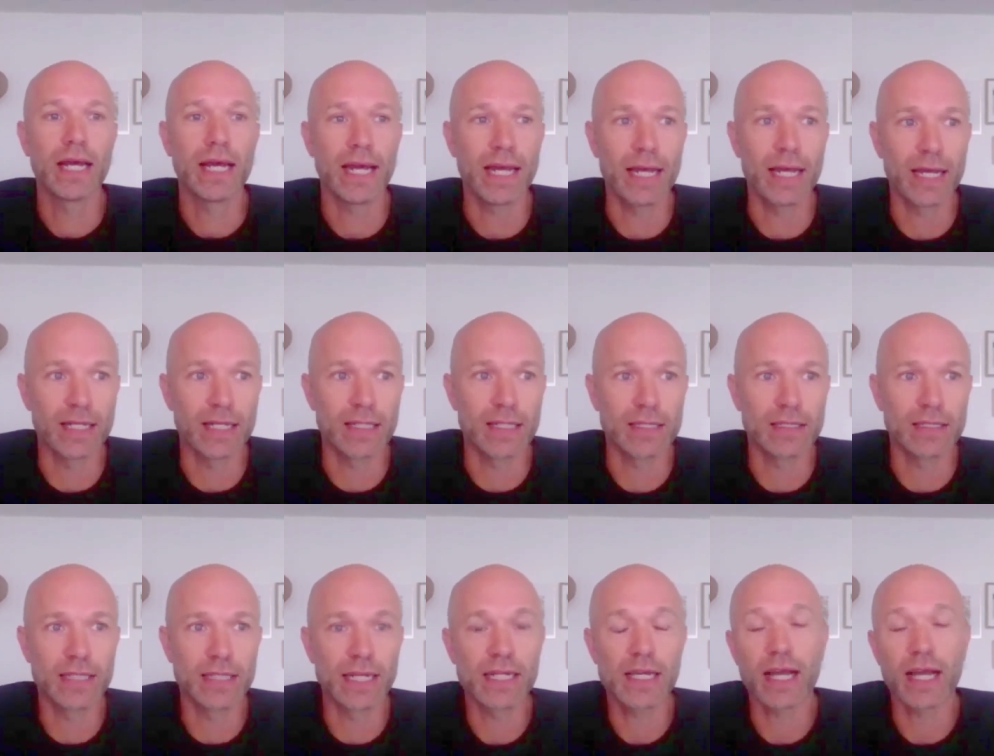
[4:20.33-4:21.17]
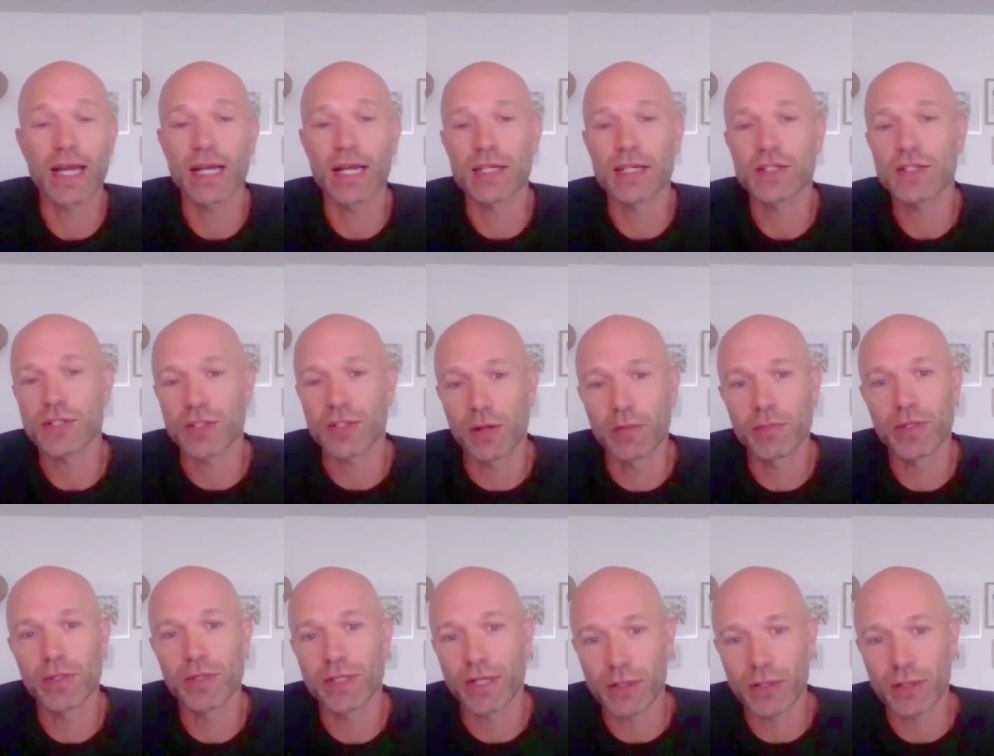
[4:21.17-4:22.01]
And then I kind of
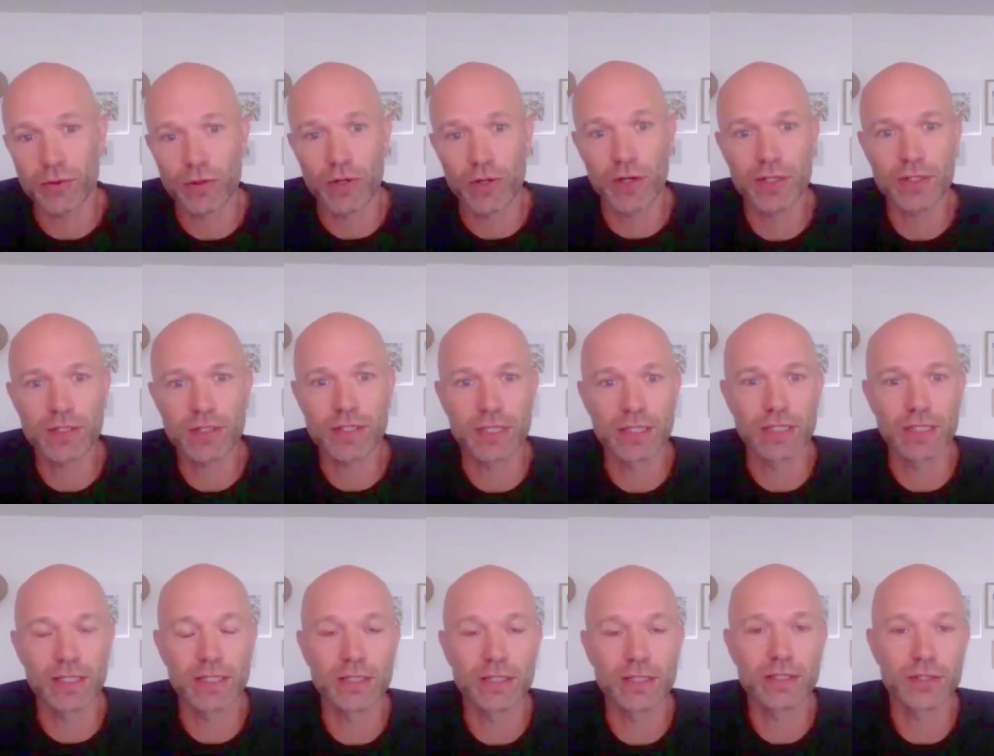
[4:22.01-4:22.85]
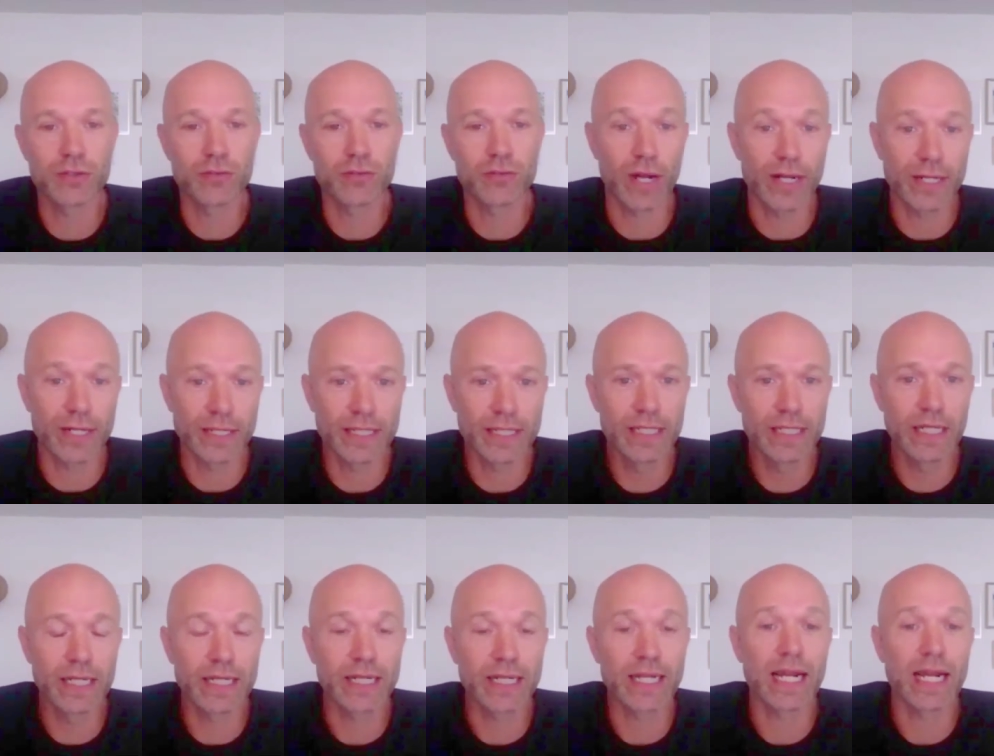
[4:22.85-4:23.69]
stumbled across the, the dry
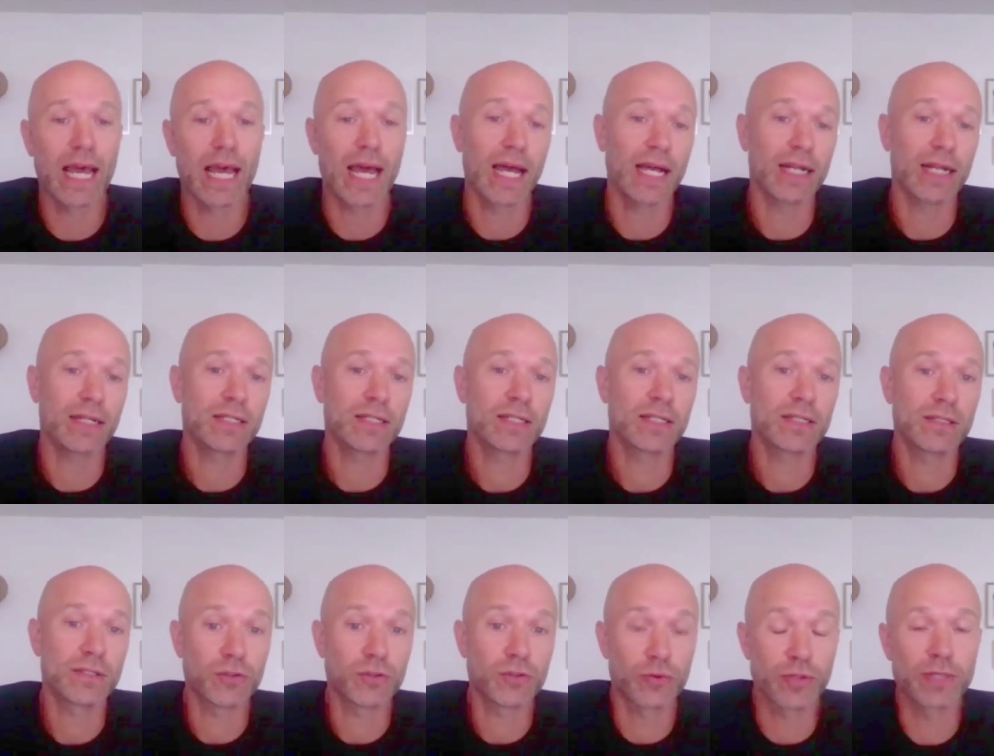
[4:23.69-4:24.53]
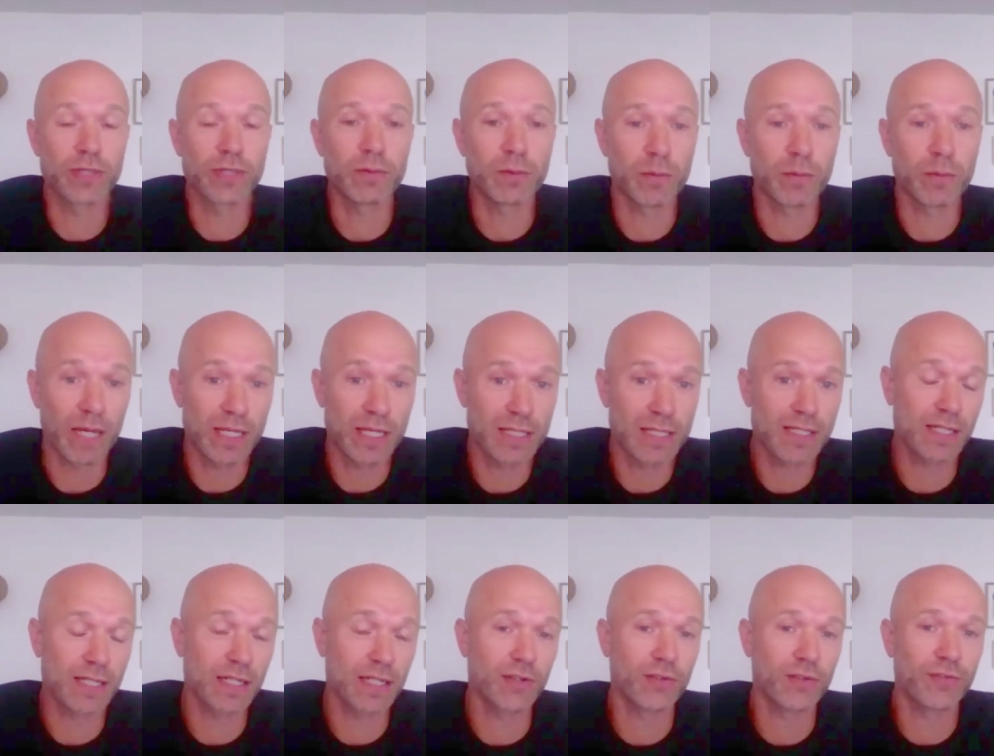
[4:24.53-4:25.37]
needling and had treatment
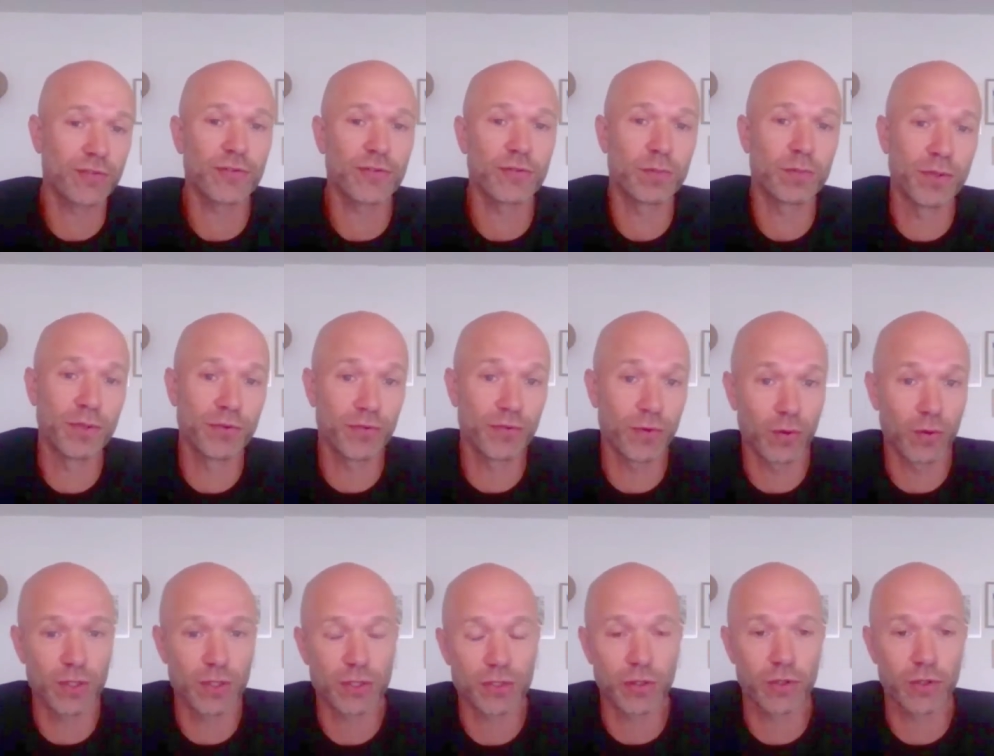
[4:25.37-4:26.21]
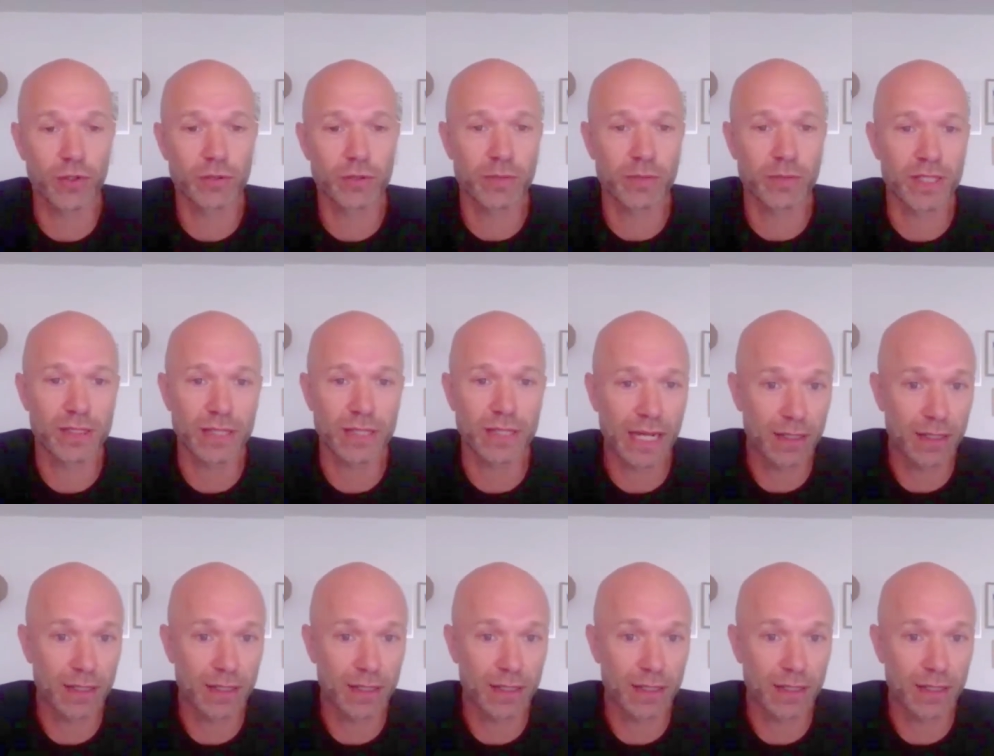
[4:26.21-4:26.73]
myself before a tournament.